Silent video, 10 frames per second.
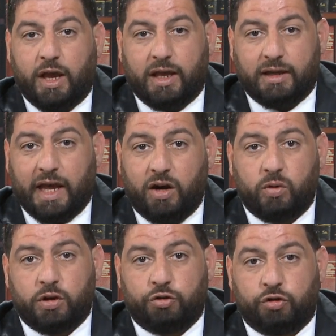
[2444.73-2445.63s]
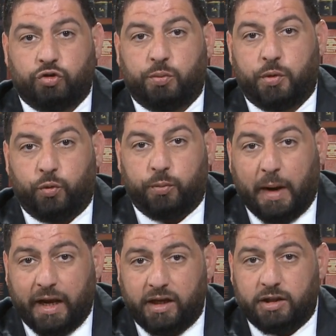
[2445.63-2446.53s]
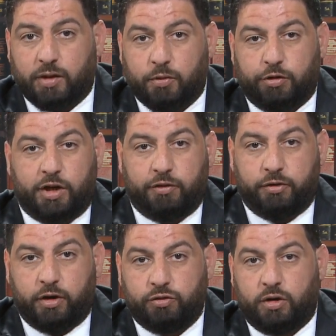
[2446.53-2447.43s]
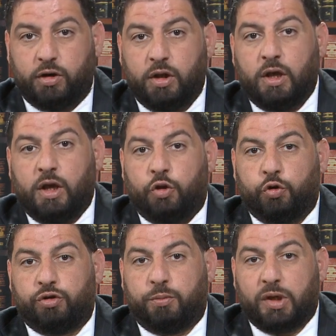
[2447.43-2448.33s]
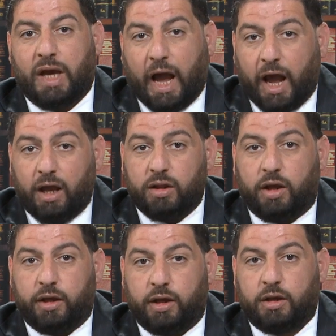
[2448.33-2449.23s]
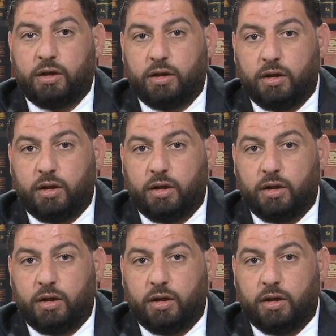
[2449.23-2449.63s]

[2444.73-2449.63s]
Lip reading: and not only should you be reminding them of the definition, you should be highlighting